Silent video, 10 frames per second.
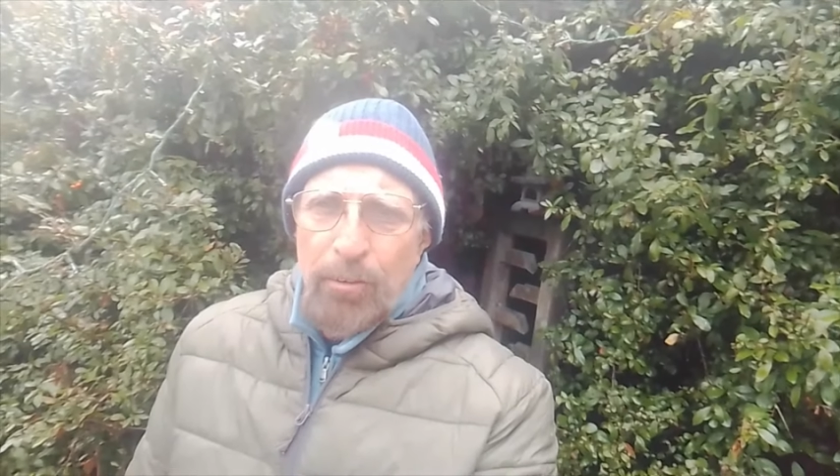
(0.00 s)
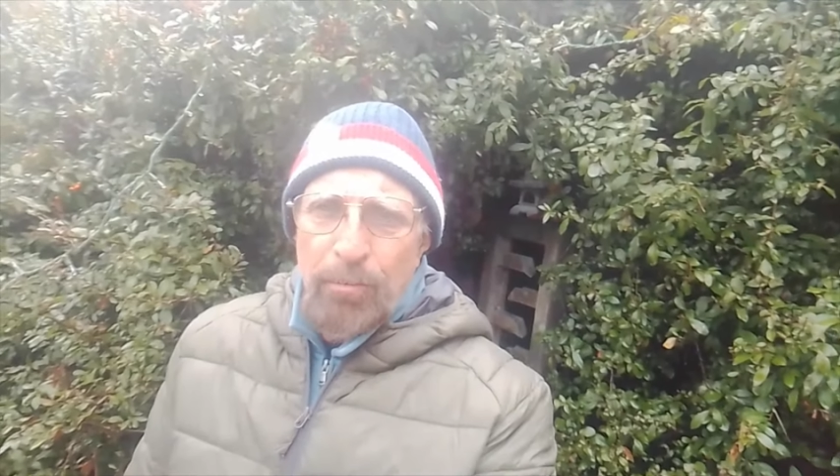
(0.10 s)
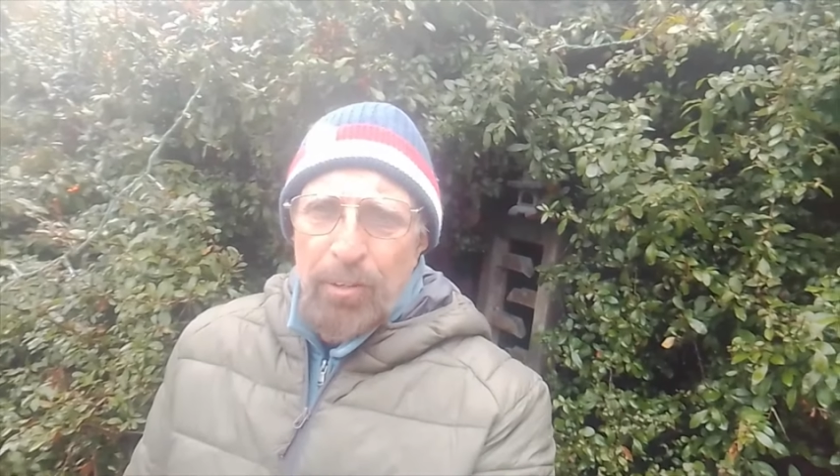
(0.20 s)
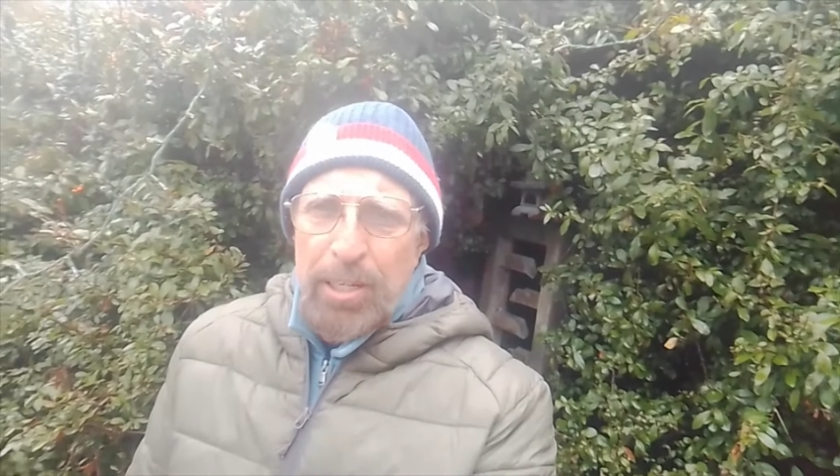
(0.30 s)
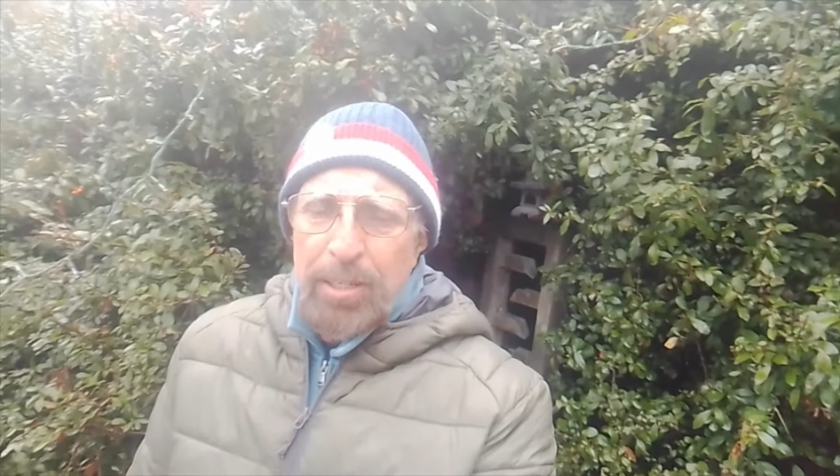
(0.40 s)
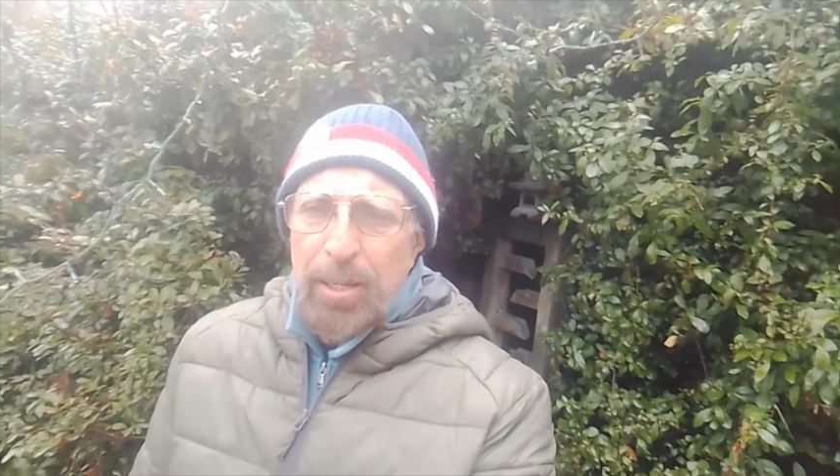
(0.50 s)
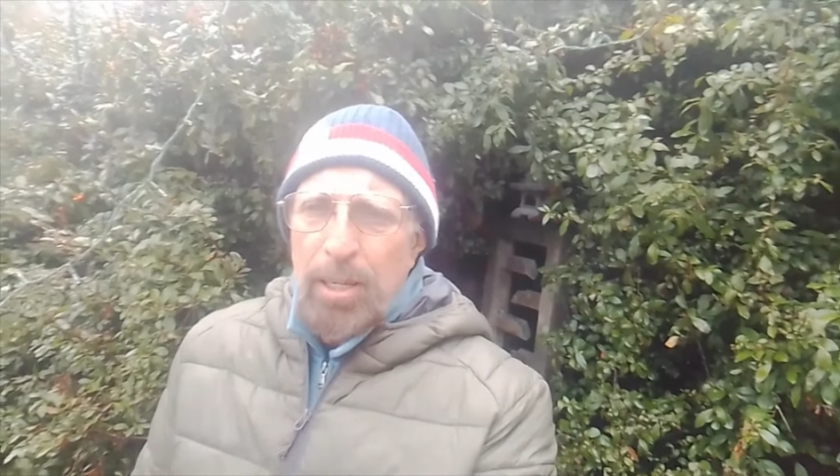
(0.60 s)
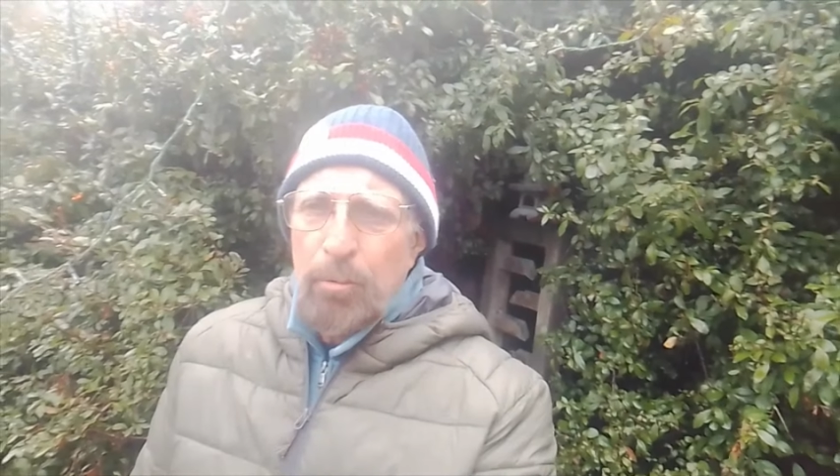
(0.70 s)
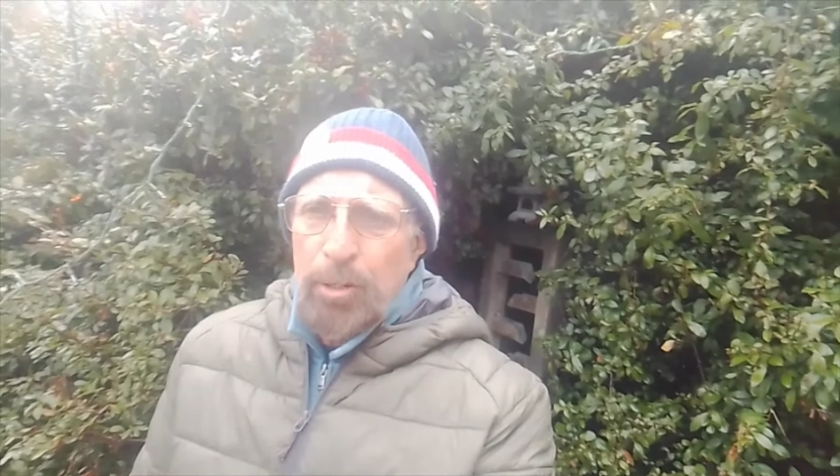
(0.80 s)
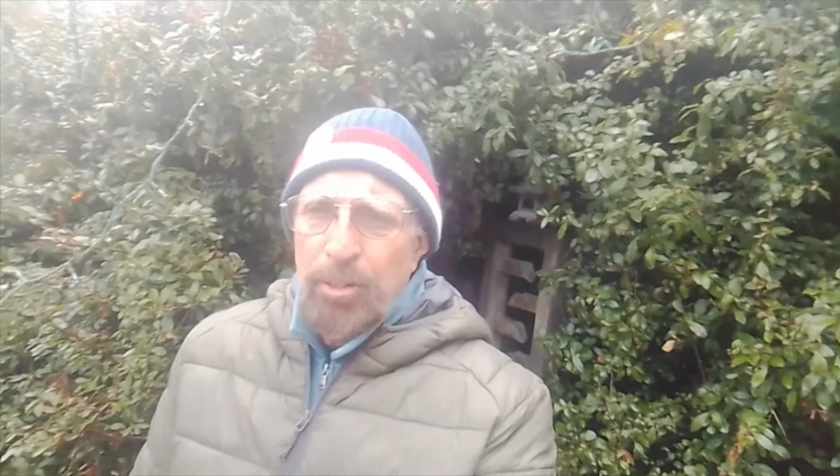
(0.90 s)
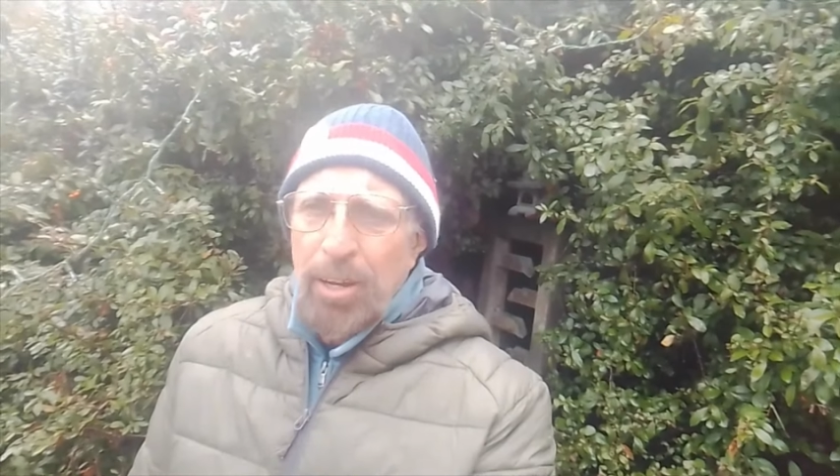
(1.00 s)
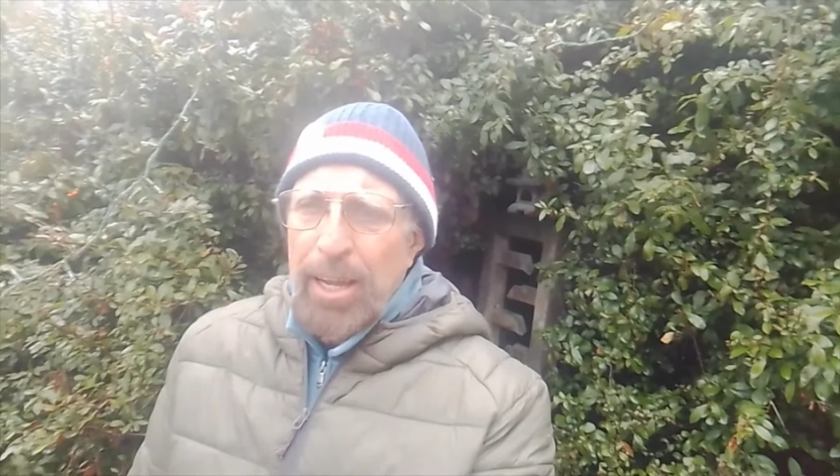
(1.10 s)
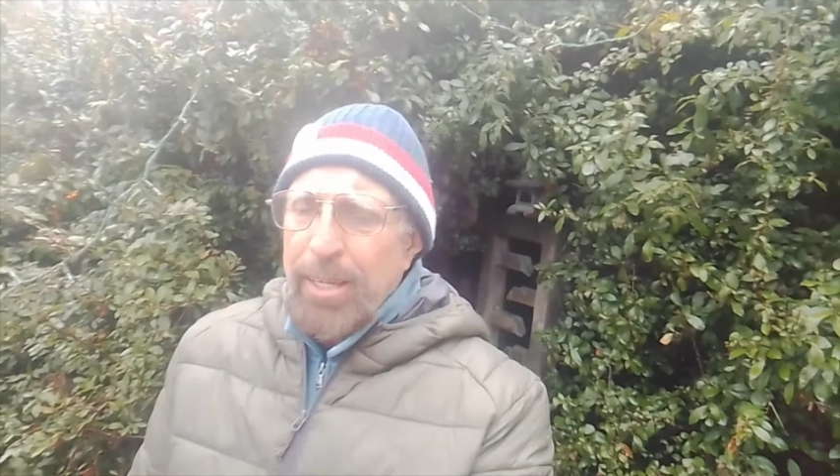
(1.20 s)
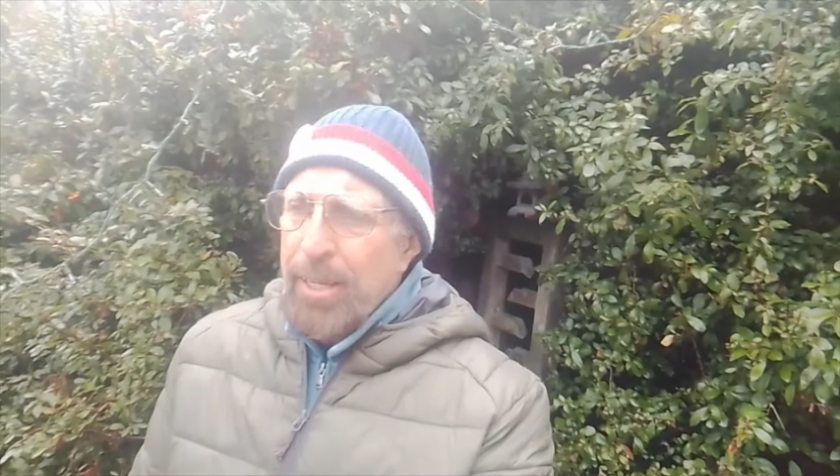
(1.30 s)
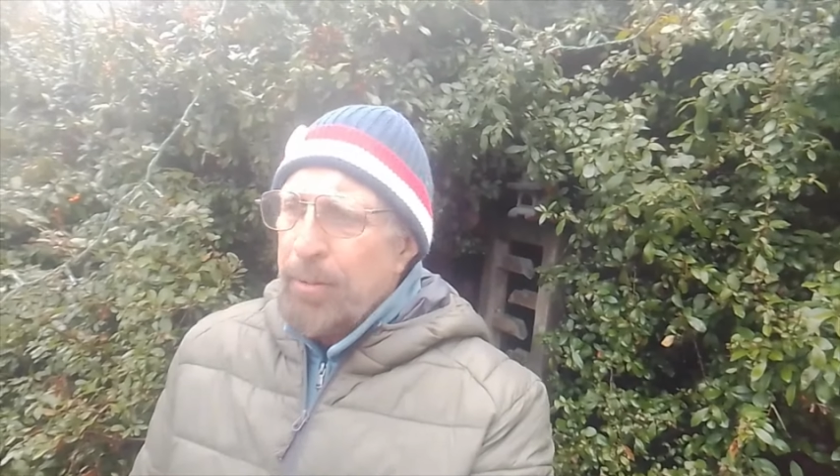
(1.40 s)
feet when you're
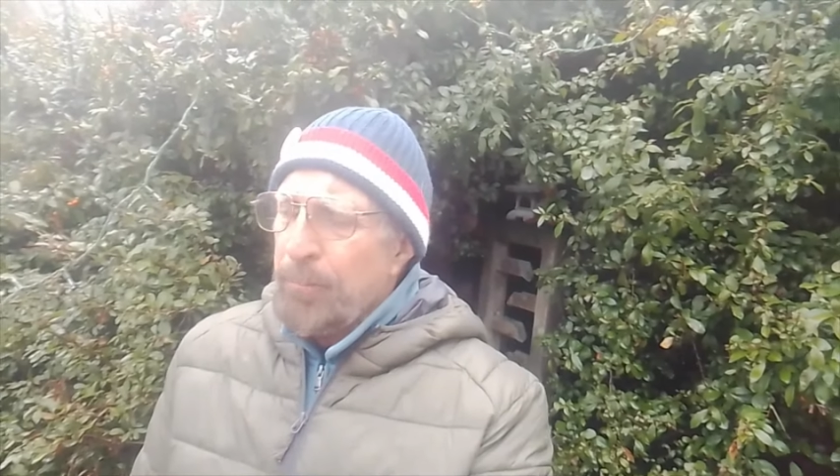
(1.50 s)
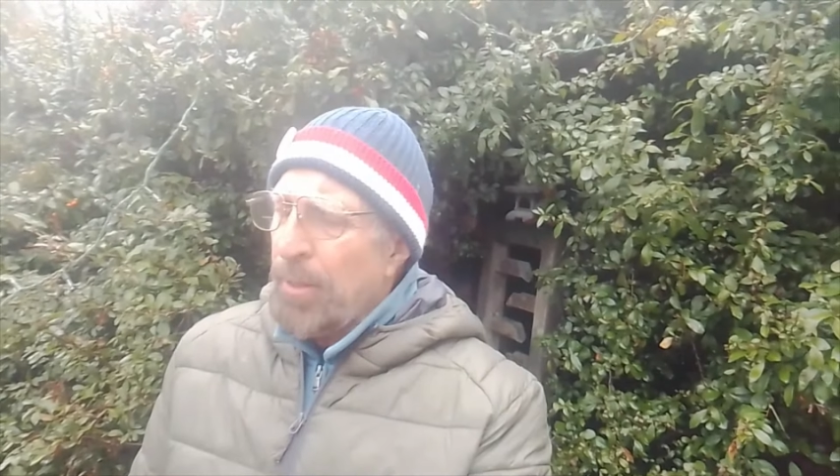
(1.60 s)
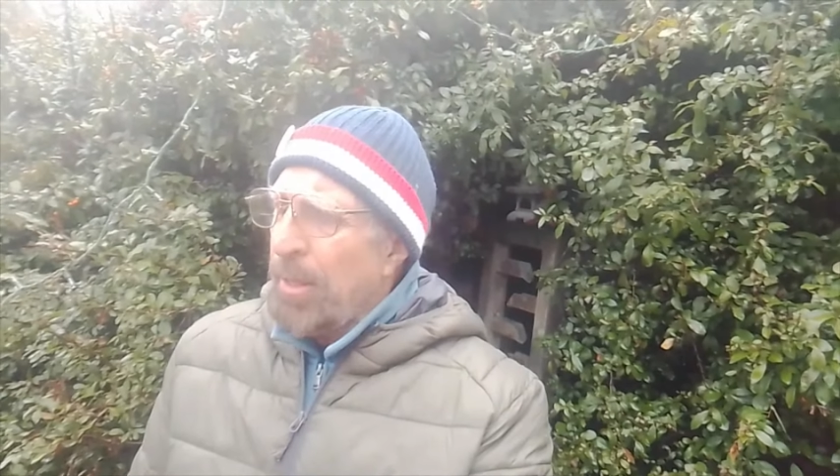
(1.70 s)
hiking.